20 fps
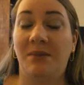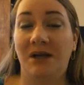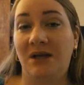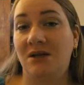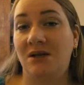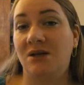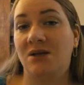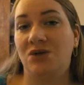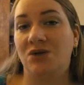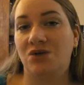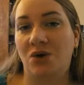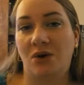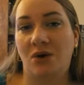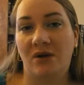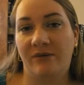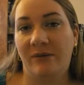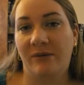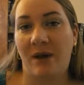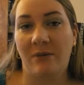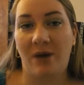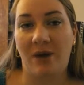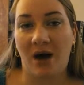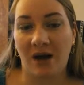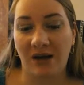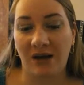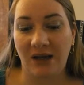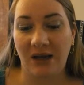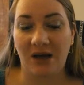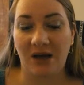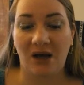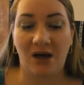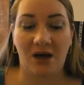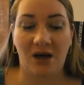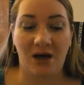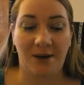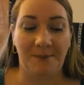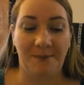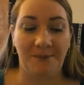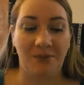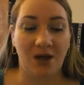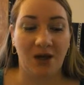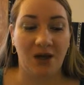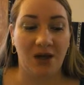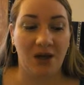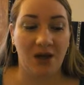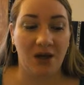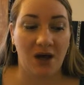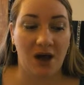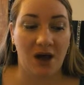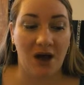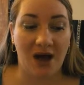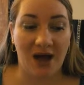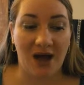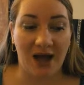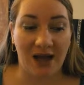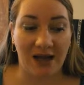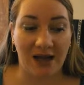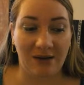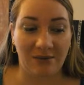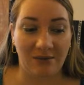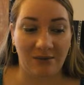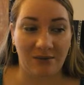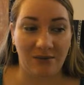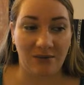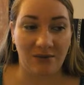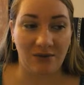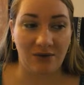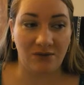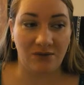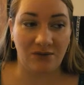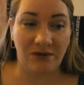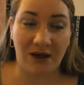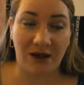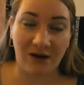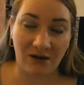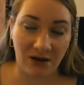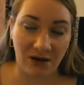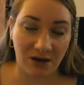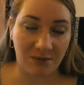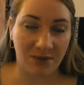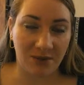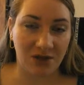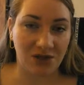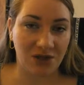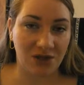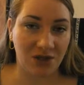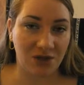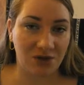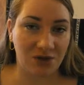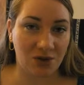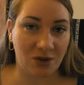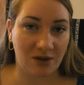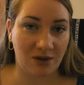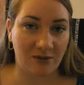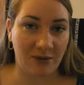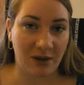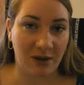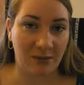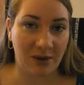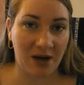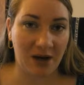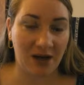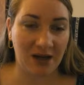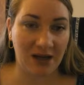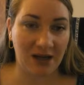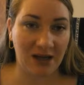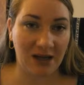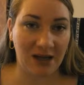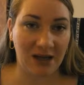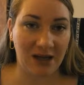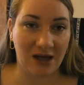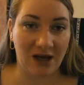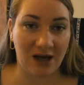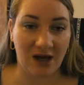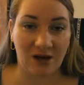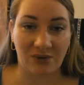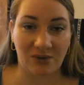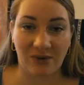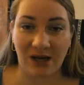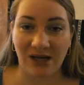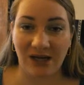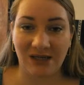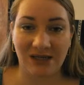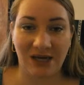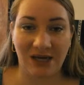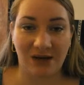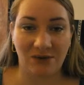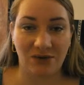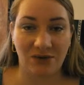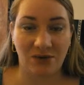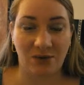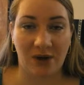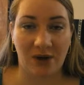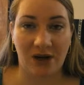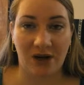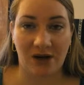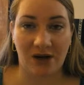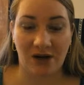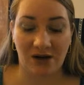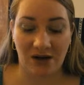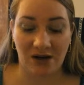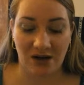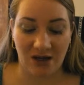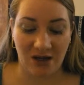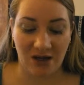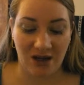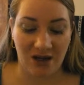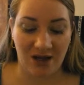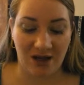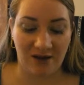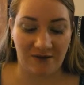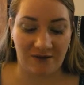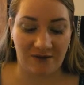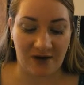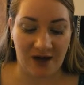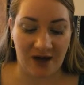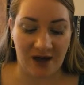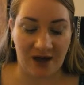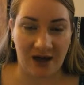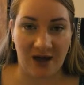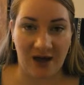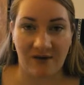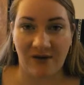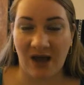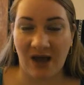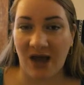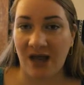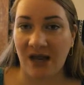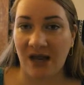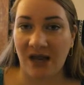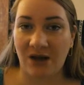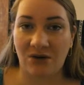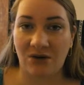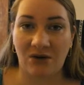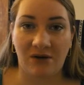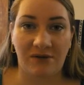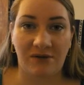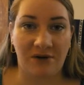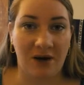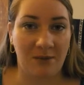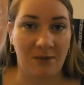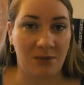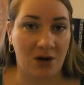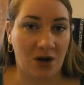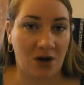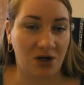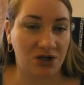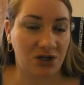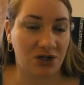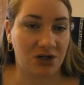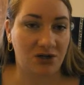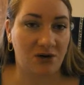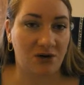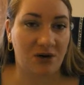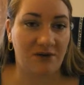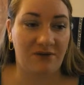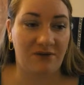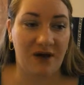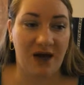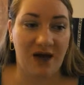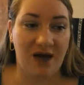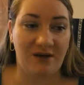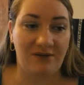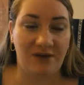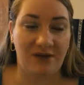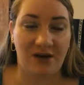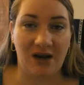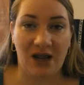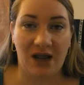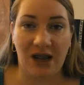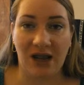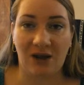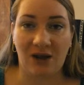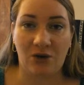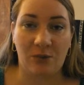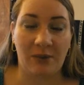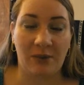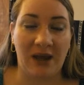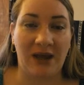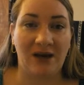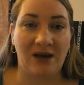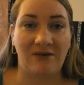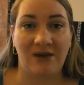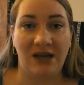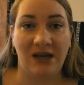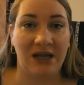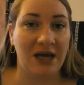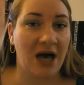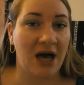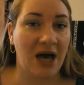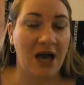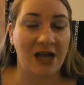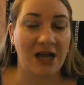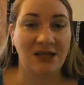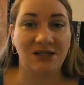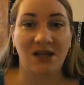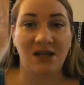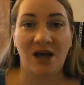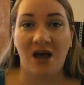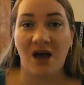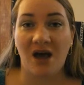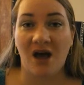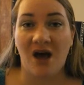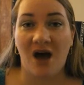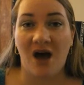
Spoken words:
not being in control of my body. I'm very much in control of my body, right down to where if I have a headache or if I'm nauseous or if I have an ache or pain of any kind,